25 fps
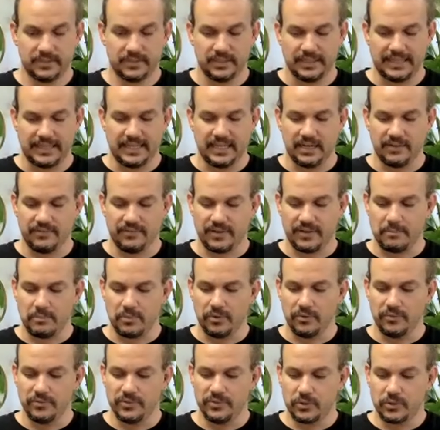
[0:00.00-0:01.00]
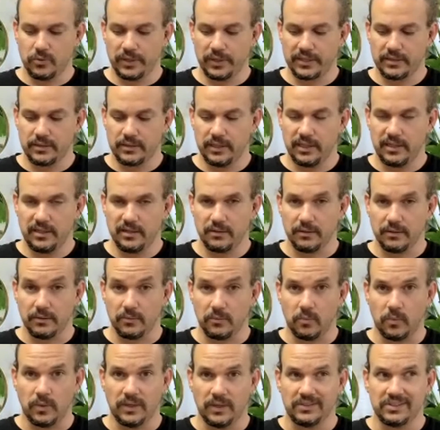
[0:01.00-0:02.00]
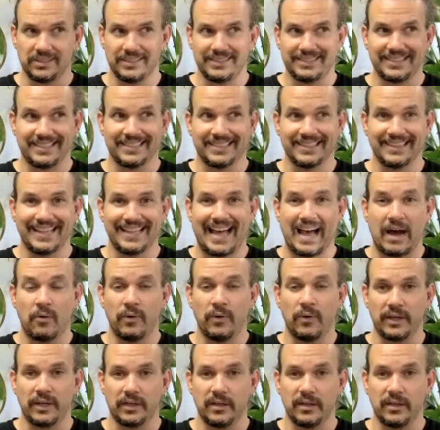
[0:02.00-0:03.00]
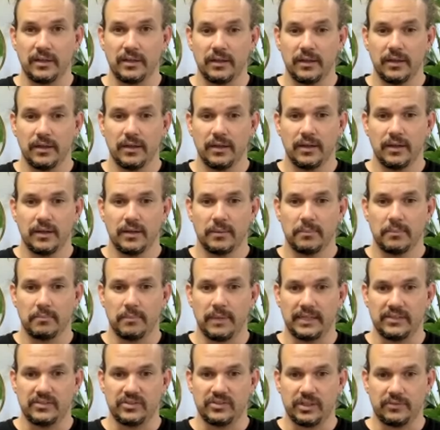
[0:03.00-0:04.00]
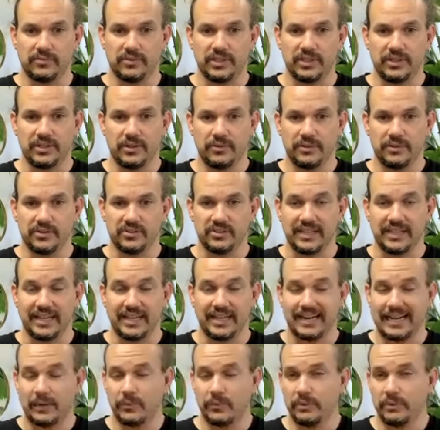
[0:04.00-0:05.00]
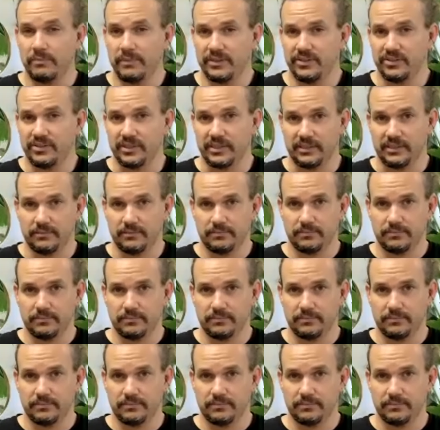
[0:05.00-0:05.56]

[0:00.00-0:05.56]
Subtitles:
Again, if I moved quickly or wasn't allowing myself to notice that, I would miss it.